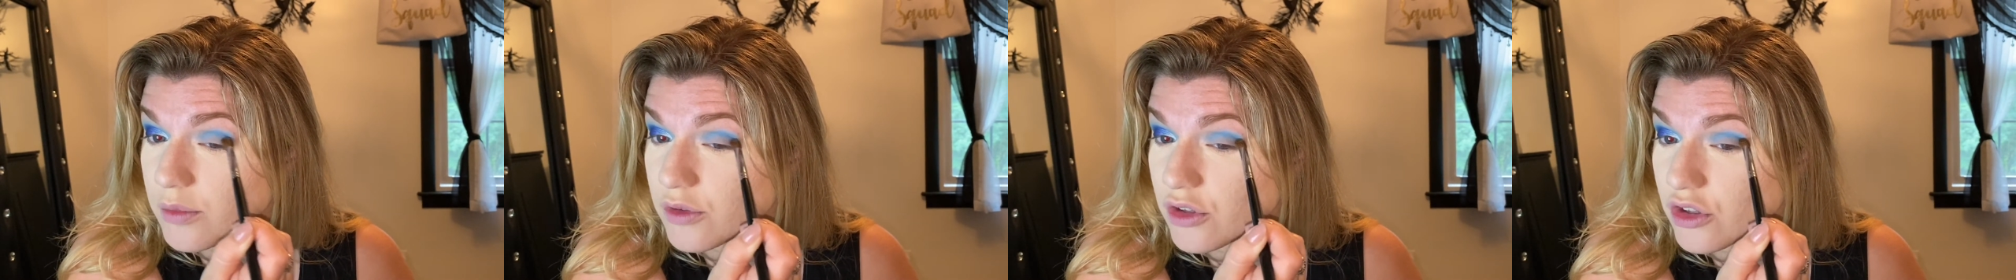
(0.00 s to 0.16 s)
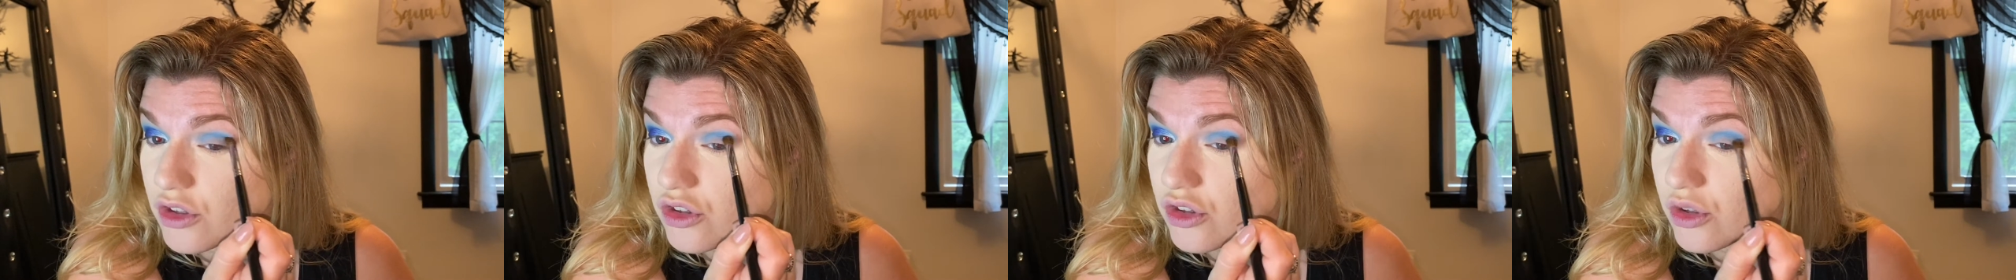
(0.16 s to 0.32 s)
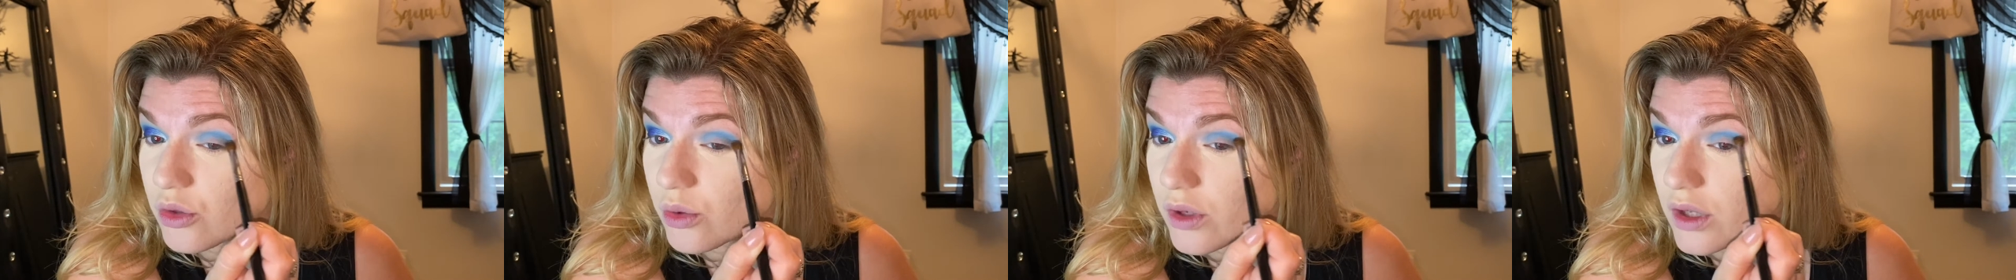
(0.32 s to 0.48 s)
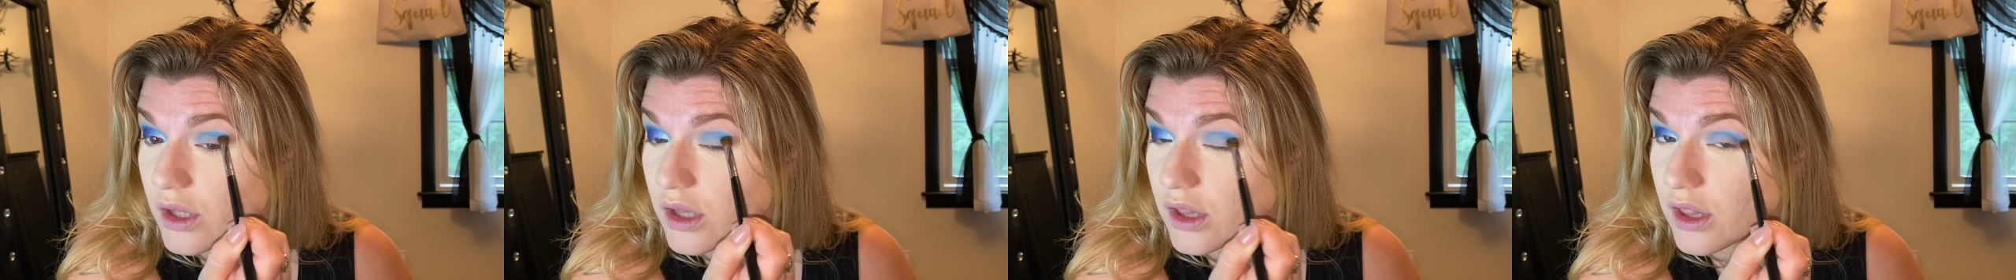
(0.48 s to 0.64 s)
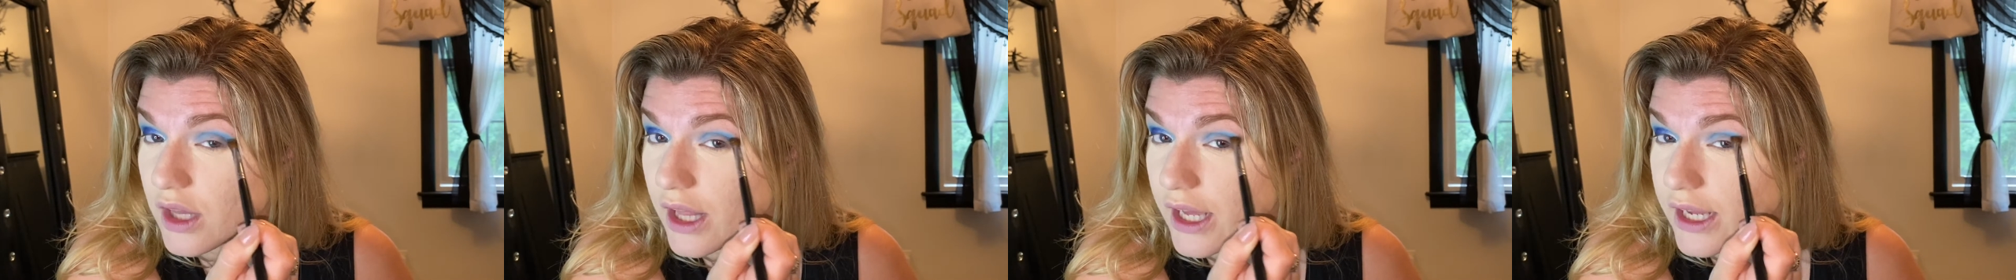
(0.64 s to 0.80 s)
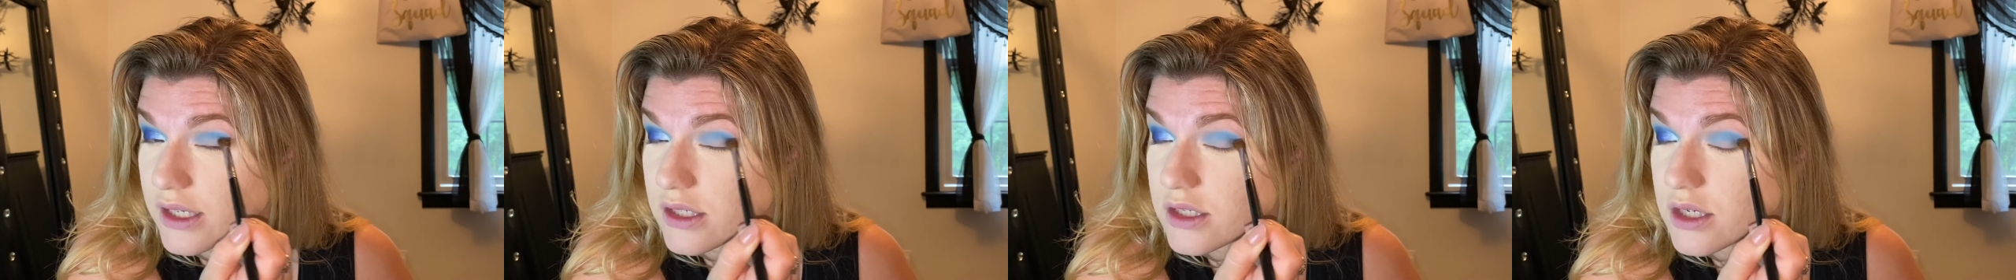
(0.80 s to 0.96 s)
just doing
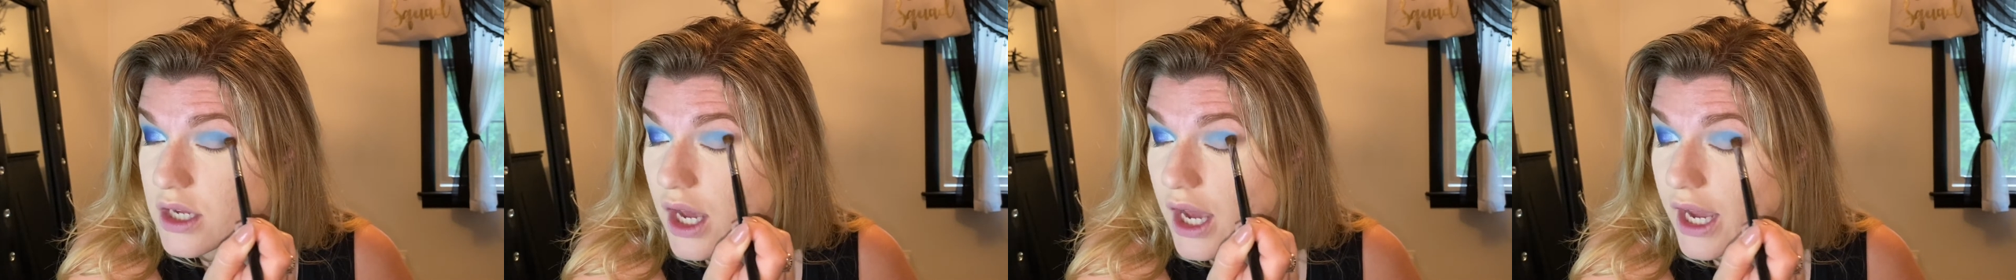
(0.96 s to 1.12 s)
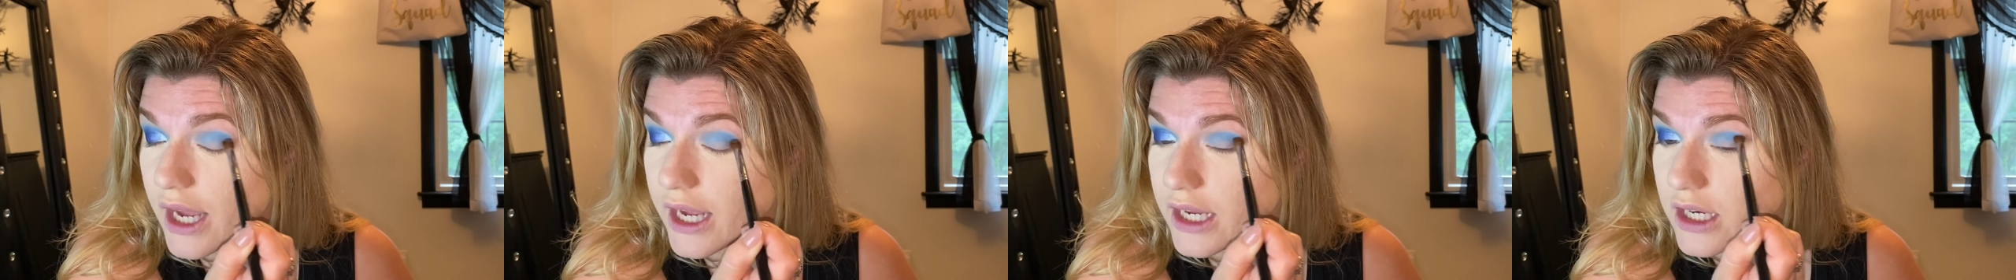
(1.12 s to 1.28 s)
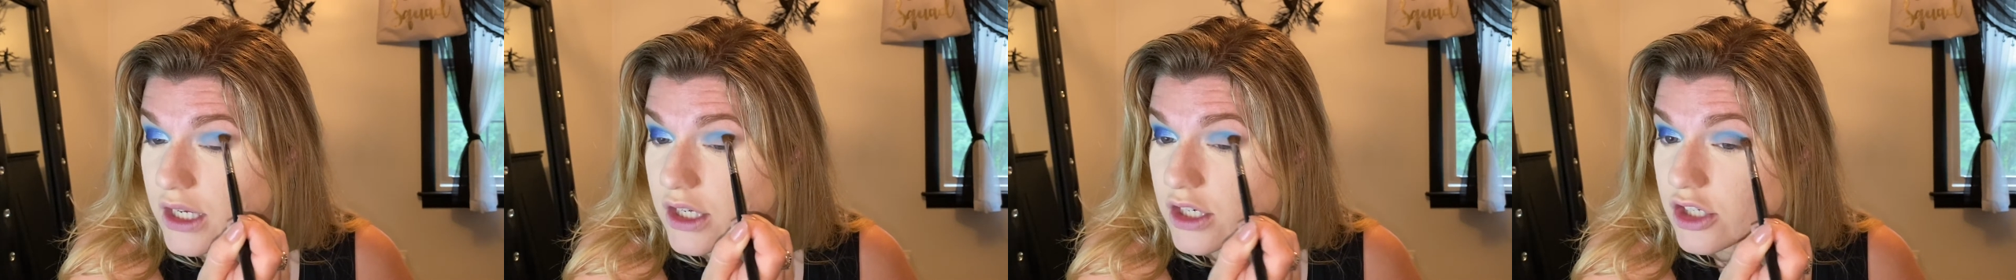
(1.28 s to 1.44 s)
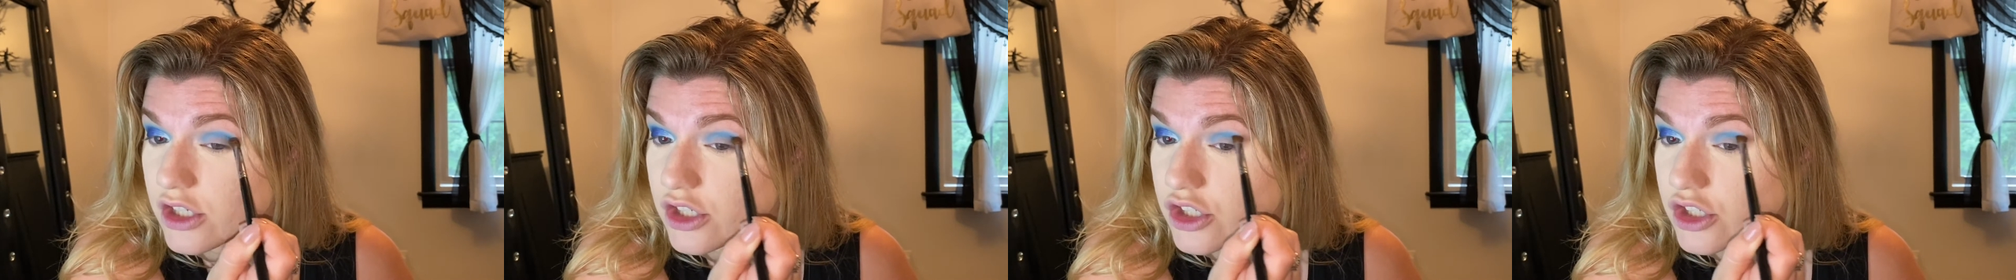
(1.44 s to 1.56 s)
like tight